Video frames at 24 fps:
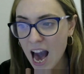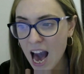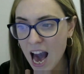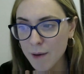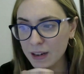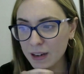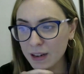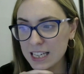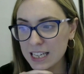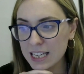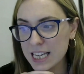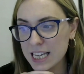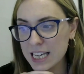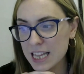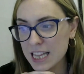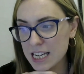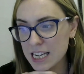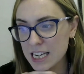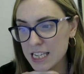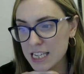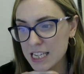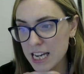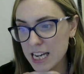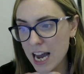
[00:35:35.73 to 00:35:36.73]
And we can see
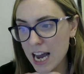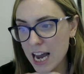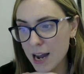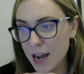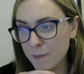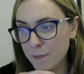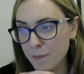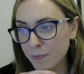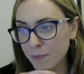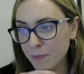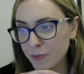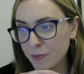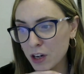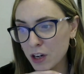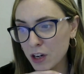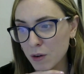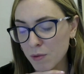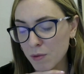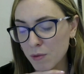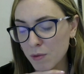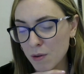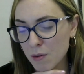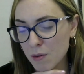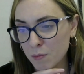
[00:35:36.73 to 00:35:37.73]
that,
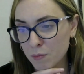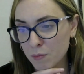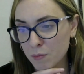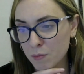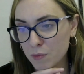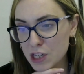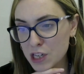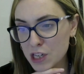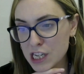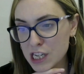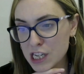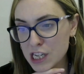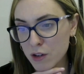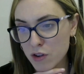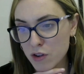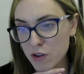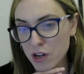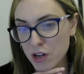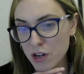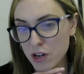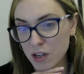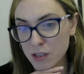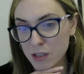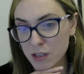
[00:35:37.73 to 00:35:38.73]
the
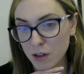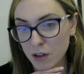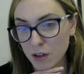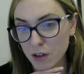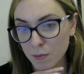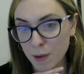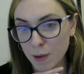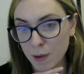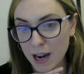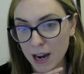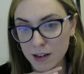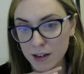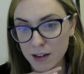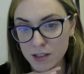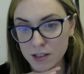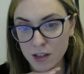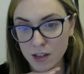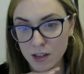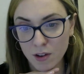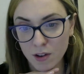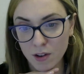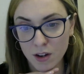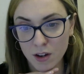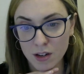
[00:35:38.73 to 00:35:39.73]
children whose
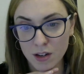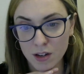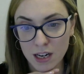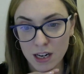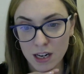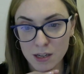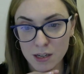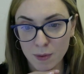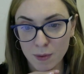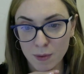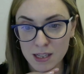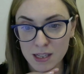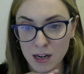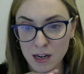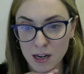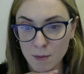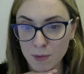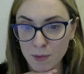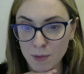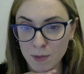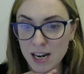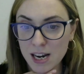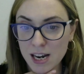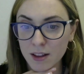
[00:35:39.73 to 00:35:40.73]
parents have gone into prison,
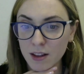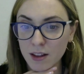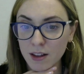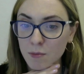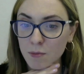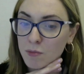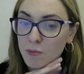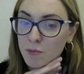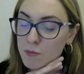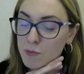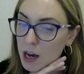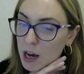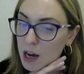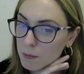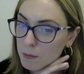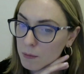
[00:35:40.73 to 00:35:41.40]
and particularly